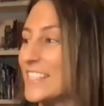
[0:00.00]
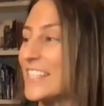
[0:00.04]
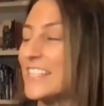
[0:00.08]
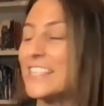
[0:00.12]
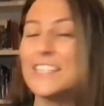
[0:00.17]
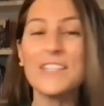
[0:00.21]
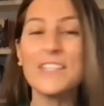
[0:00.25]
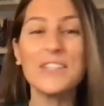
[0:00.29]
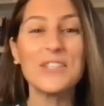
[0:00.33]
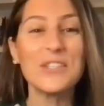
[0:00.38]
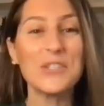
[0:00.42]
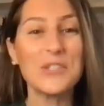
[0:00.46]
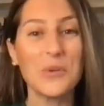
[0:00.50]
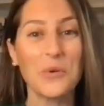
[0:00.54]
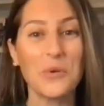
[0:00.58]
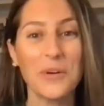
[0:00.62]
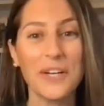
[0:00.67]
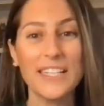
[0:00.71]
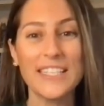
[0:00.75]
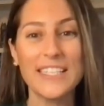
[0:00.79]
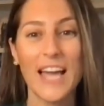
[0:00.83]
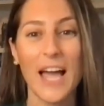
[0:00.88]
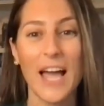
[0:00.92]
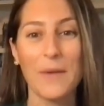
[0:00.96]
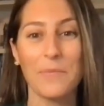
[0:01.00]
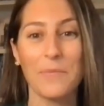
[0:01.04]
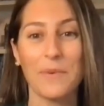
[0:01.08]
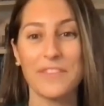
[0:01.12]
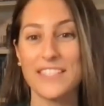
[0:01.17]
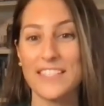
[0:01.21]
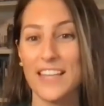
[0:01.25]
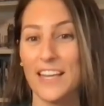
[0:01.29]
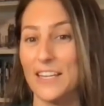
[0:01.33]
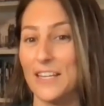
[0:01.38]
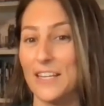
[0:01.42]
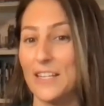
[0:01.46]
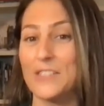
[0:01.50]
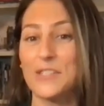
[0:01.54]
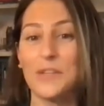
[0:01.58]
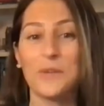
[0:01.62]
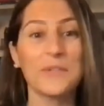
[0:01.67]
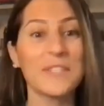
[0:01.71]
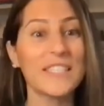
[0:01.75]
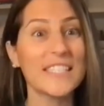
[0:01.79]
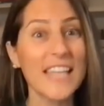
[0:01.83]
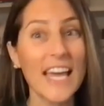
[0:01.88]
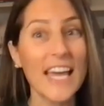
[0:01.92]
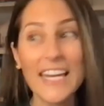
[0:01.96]
This is story time with Sunny.
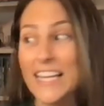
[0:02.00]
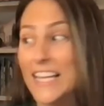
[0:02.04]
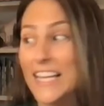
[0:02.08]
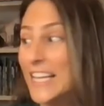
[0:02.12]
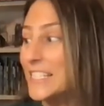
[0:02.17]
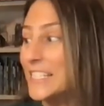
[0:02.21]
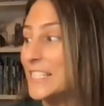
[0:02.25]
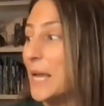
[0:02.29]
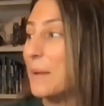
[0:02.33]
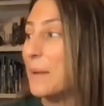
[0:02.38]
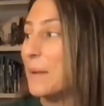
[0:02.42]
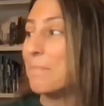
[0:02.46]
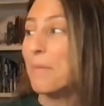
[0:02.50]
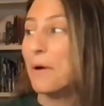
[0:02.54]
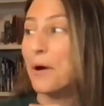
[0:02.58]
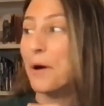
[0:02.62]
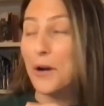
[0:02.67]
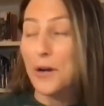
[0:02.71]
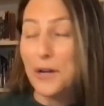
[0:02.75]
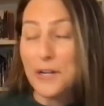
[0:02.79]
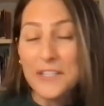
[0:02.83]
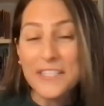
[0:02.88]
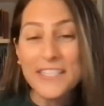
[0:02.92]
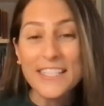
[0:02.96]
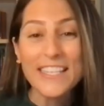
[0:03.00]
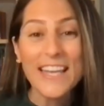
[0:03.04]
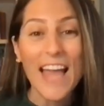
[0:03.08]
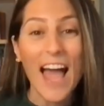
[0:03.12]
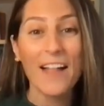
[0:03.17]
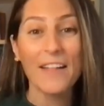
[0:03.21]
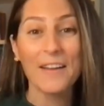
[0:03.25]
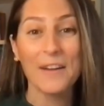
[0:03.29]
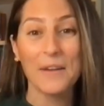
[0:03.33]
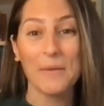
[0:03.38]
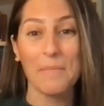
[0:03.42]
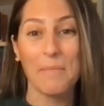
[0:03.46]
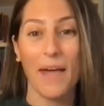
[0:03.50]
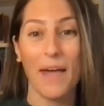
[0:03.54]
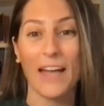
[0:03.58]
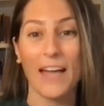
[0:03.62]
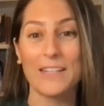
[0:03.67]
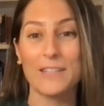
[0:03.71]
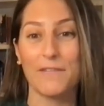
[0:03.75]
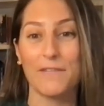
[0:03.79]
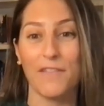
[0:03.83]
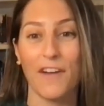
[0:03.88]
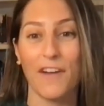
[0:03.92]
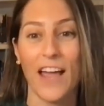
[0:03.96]
So Sunny is a
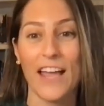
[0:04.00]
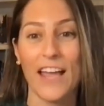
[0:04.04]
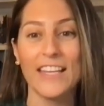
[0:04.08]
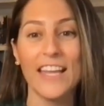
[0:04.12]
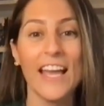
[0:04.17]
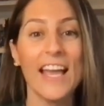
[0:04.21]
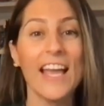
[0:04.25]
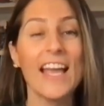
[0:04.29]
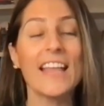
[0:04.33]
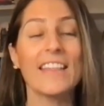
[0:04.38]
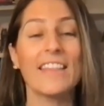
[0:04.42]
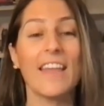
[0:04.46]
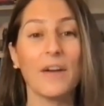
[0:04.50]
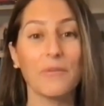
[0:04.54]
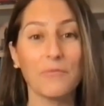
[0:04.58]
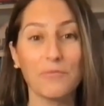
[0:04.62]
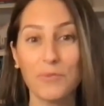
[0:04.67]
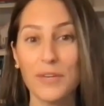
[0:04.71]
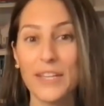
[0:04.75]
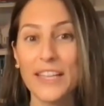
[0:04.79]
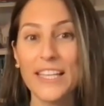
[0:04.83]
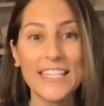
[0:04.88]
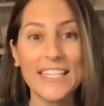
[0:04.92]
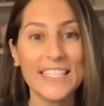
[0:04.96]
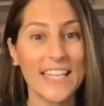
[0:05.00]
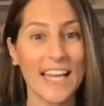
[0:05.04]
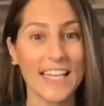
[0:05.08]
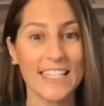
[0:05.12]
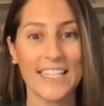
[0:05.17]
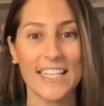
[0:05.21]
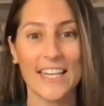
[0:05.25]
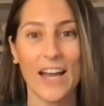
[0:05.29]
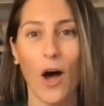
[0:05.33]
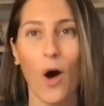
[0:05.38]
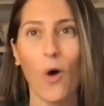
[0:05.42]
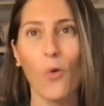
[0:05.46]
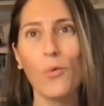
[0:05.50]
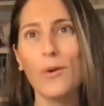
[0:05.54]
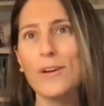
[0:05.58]
personality-packed friend that really does it all.